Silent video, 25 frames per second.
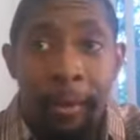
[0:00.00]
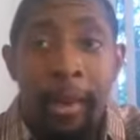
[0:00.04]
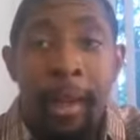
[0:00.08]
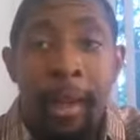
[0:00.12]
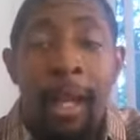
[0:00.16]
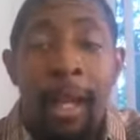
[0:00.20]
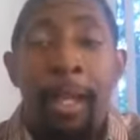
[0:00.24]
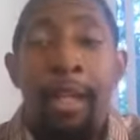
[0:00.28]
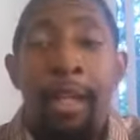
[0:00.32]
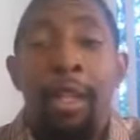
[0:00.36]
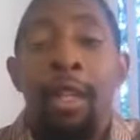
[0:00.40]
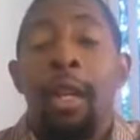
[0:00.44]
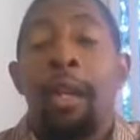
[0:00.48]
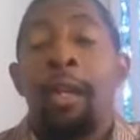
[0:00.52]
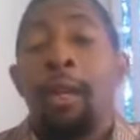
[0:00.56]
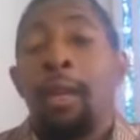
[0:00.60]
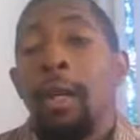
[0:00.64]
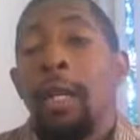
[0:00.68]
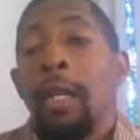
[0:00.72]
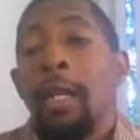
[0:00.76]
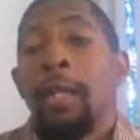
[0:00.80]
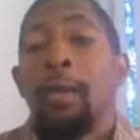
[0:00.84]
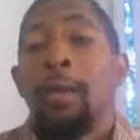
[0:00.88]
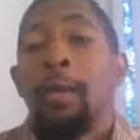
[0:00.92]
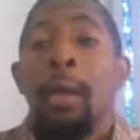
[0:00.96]
So
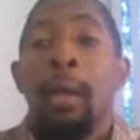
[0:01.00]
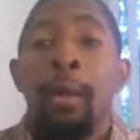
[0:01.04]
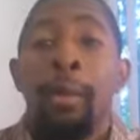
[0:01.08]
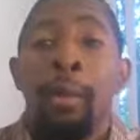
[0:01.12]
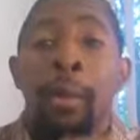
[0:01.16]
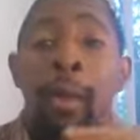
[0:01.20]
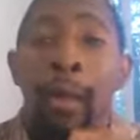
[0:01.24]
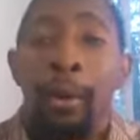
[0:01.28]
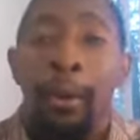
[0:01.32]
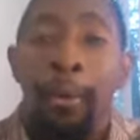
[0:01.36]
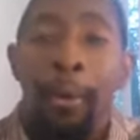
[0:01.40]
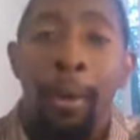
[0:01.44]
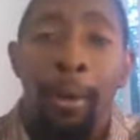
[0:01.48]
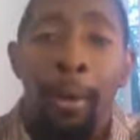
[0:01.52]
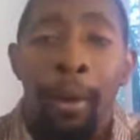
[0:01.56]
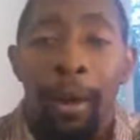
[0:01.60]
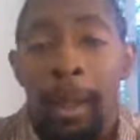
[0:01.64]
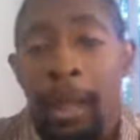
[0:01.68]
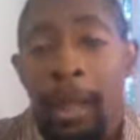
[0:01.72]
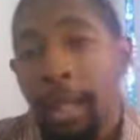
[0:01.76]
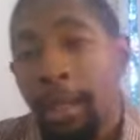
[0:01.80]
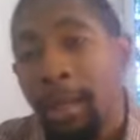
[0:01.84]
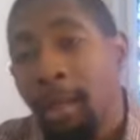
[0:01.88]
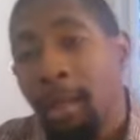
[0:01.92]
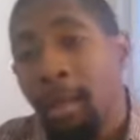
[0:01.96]
it's really, really
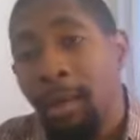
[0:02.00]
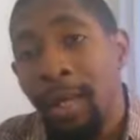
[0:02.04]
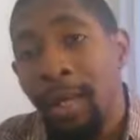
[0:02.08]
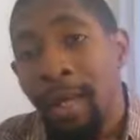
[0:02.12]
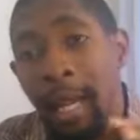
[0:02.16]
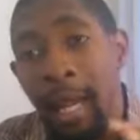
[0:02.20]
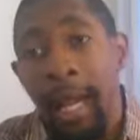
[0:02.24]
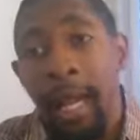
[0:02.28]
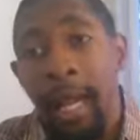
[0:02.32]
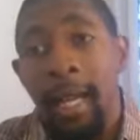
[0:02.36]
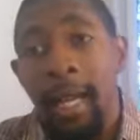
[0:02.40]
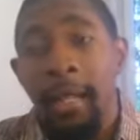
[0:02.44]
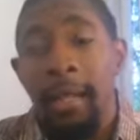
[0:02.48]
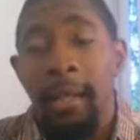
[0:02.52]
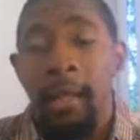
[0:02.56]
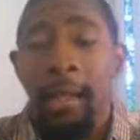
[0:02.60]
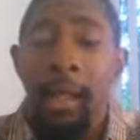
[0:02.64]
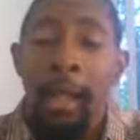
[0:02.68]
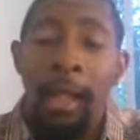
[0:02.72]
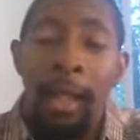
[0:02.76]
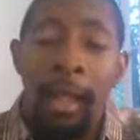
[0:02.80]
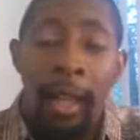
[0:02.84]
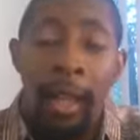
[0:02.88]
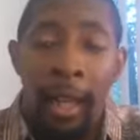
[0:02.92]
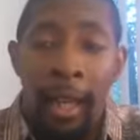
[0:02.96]
important that you relax
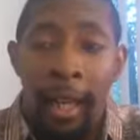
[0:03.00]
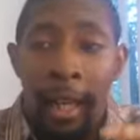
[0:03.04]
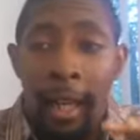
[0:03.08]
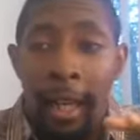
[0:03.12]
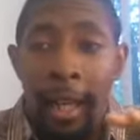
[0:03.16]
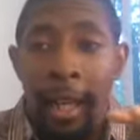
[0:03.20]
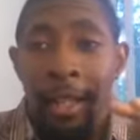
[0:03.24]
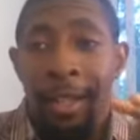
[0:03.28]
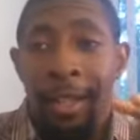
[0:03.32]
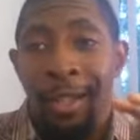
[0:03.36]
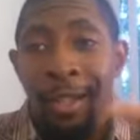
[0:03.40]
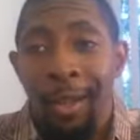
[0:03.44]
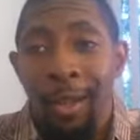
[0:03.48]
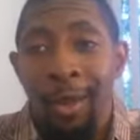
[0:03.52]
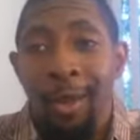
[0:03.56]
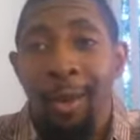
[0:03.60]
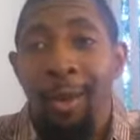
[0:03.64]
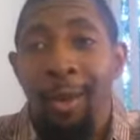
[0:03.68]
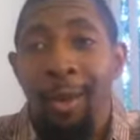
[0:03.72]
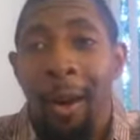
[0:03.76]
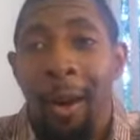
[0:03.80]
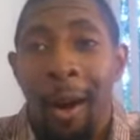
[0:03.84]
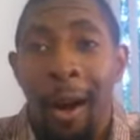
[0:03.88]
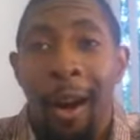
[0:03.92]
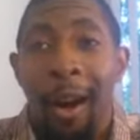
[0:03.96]
and
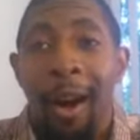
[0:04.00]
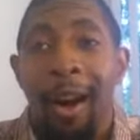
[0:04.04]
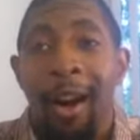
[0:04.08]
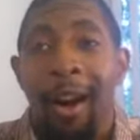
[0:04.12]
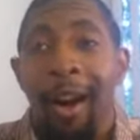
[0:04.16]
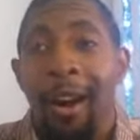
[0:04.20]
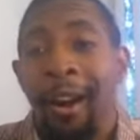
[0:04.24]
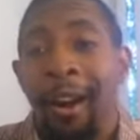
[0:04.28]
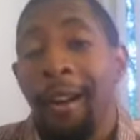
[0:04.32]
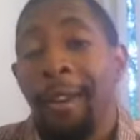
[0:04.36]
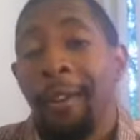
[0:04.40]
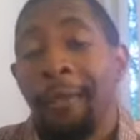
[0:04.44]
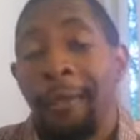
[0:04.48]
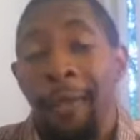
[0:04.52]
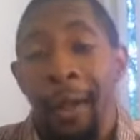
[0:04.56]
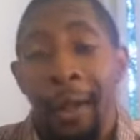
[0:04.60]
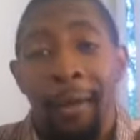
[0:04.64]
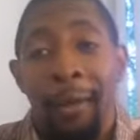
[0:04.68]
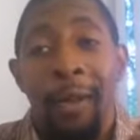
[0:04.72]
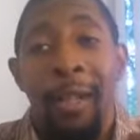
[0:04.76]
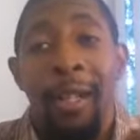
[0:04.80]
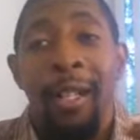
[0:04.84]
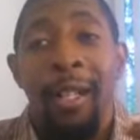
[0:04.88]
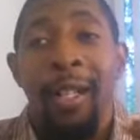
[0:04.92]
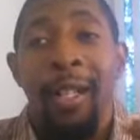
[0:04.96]
you are
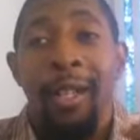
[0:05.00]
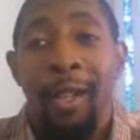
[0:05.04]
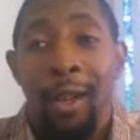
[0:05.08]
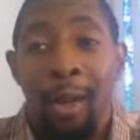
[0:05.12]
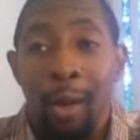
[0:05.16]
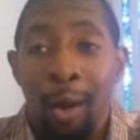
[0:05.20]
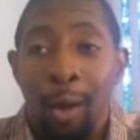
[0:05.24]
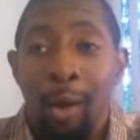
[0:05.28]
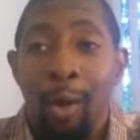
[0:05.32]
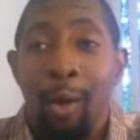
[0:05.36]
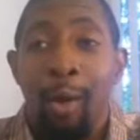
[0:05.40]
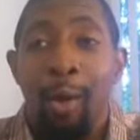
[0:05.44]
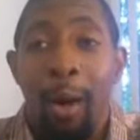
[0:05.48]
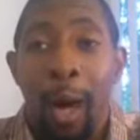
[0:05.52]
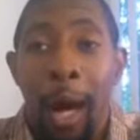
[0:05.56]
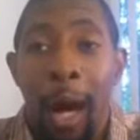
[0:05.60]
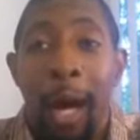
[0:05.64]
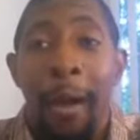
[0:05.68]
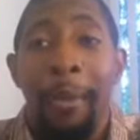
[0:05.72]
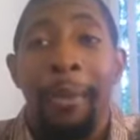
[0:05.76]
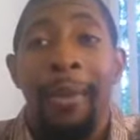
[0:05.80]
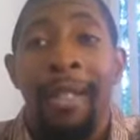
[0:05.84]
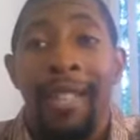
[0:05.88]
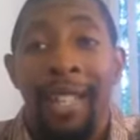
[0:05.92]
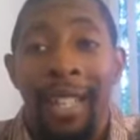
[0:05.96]
very cool,
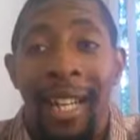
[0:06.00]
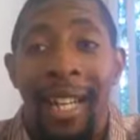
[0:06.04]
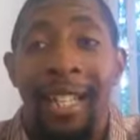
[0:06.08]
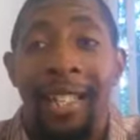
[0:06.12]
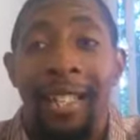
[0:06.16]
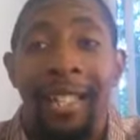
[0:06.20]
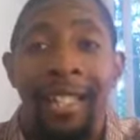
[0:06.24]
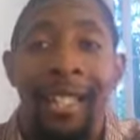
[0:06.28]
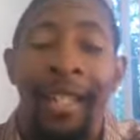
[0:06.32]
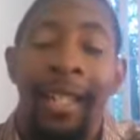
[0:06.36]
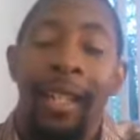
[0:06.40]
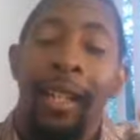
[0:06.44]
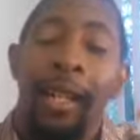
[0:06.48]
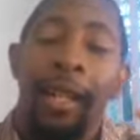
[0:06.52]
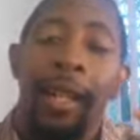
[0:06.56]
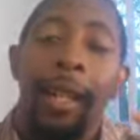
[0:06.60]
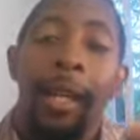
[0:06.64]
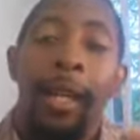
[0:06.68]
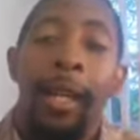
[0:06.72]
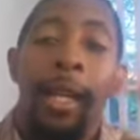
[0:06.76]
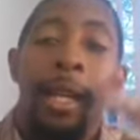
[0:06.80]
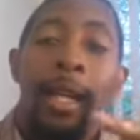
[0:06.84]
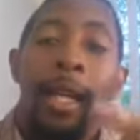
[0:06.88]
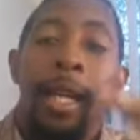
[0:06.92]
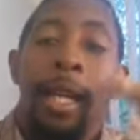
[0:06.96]
calm, collected,
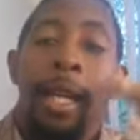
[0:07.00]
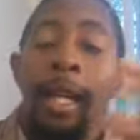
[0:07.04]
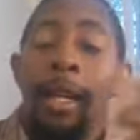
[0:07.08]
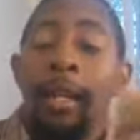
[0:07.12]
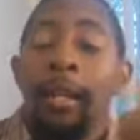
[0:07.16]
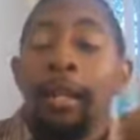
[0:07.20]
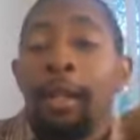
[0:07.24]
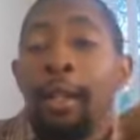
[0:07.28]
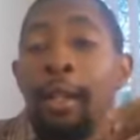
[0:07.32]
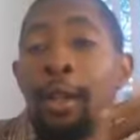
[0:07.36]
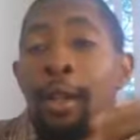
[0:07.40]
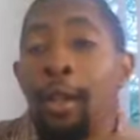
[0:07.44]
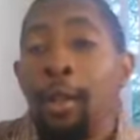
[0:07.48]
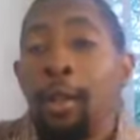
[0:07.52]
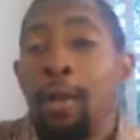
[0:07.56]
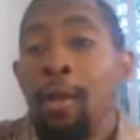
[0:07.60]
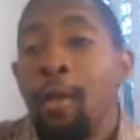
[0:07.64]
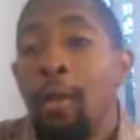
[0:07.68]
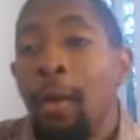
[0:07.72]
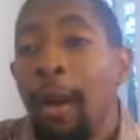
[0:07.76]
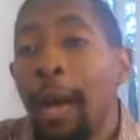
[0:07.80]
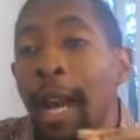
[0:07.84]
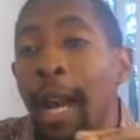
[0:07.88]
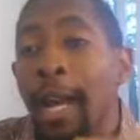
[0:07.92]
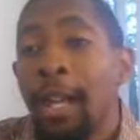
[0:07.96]
and
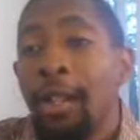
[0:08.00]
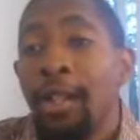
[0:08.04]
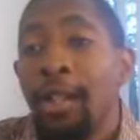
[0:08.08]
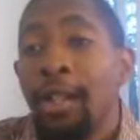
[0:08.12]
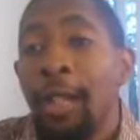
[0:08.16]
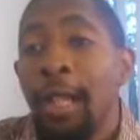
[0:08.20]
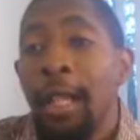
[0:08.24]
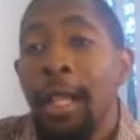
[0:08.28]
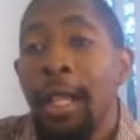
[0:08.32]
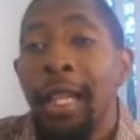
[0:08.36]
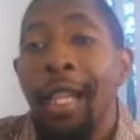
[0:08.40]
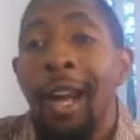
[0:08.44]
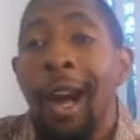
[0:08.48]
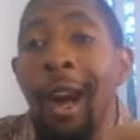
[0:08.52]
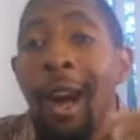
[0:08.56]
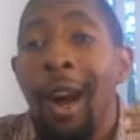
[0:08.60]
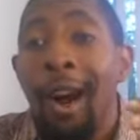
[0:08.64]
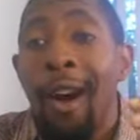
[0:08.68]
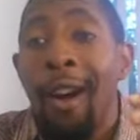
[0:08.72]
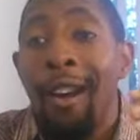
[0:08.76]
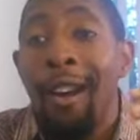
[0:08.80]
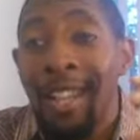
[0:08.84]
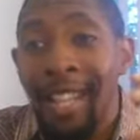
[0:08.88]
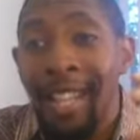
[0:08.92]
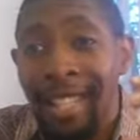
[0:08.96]
you actually
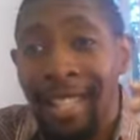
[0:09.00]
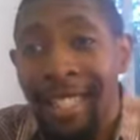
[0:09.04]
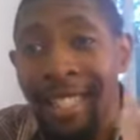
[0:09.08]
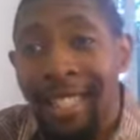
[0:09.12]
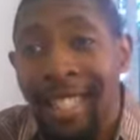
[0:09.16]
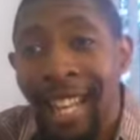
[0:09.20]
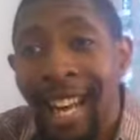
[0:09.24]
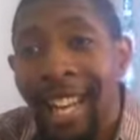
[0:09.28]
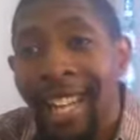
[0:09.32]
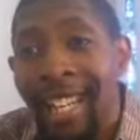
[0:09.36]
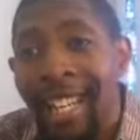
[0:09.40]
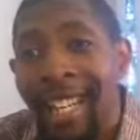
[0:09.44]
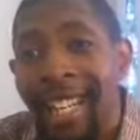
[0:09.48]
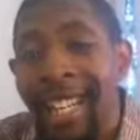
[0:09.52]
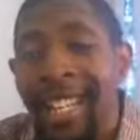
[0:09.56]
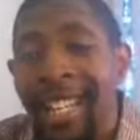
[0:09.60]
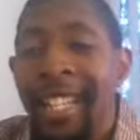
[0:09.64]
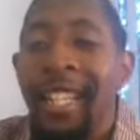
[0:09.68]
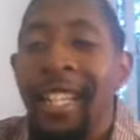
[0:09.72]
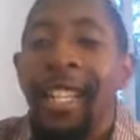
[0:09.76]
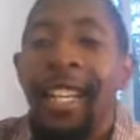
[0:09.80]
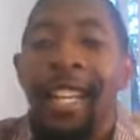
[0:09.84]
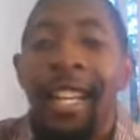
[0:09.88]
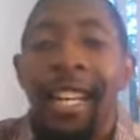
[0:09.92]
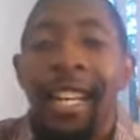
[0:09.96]
are excited
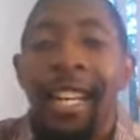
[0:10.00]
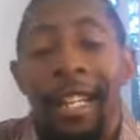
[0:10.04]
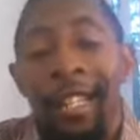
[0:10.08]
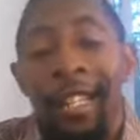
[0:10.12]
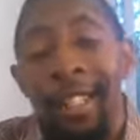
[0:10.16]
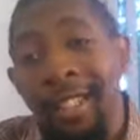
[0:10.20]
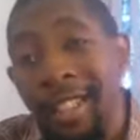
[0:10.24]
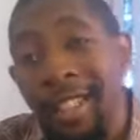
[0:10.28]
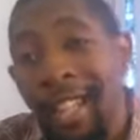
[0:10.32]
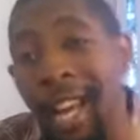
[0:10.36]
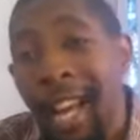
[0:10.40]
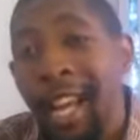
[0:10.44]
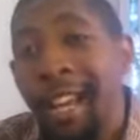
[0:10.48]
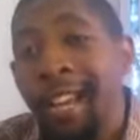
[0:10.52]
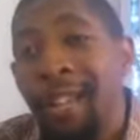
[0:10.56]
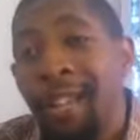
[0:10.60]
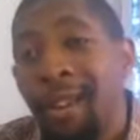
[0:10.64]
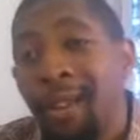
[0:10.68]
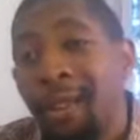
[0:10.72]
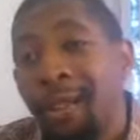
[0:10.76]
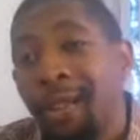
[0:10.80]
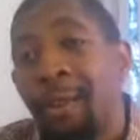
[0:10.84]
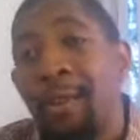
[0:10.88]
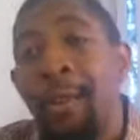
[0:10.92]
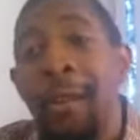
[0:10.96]
and you're not
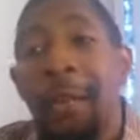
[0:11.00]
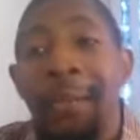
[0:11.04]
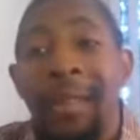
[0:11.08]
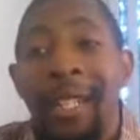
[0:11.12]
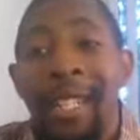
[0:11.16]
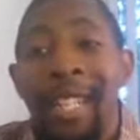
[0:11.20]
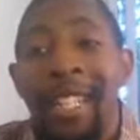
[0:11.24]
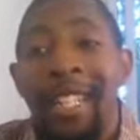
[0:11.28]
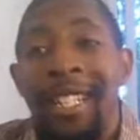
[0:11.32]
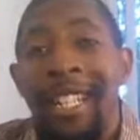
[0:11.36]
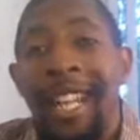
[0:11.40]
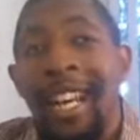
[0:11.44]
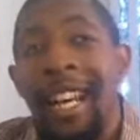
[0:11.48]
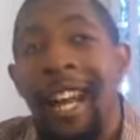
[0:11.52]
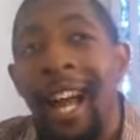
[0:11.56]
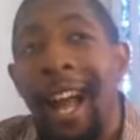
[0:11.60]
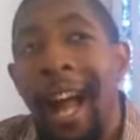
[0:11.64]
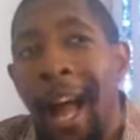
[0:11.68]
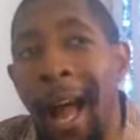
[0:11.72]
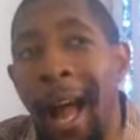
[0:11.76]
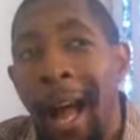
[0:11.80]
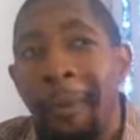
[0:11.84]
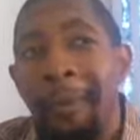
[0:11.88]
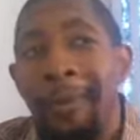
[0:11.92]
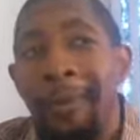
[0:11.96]
nervous. You want to be the exact
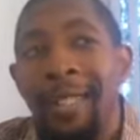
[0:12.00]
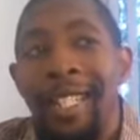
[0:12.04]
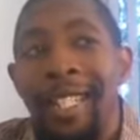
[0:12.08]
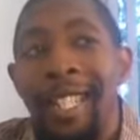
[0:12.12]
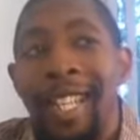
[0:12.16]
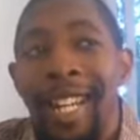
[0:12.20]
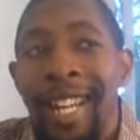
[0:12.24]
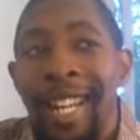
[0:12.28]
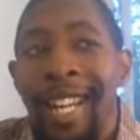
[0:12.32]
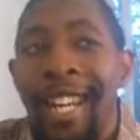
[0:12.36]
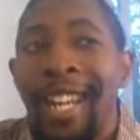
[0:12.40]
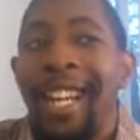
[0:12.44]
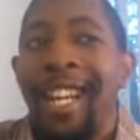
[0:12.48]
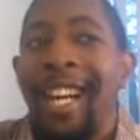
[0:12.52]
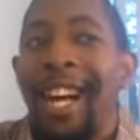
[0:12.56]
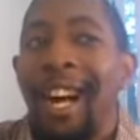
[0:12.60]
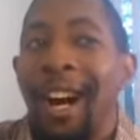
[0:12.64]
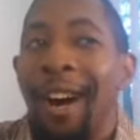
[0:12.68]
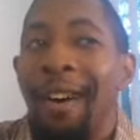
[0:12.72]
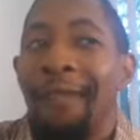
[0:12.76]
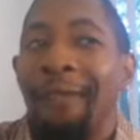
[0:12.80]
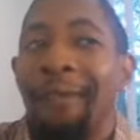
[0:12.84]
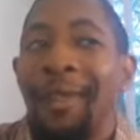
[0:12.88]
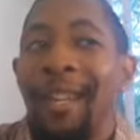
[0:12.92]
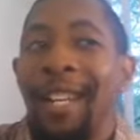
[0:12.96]
opposite
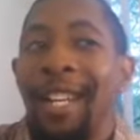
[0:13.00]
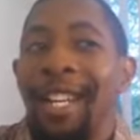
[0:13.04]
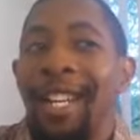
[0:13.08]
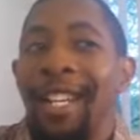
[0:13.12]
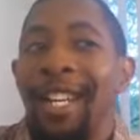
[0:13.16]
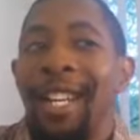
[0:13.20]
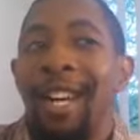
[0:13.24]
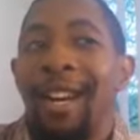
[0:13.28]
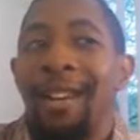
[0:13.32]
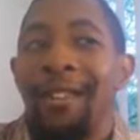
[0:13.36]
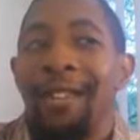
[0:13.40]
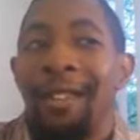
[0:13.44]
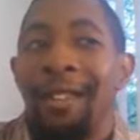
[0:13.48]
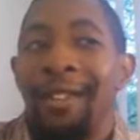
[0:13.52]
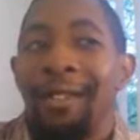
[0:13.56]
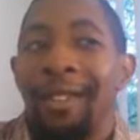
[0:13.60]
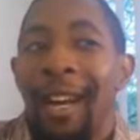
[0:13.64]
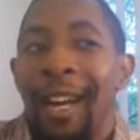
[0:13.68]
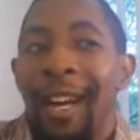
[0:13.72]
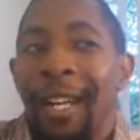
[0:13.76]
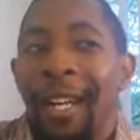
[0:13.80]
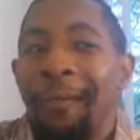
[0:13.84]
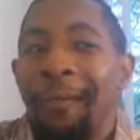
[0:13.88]
of being nervous, right?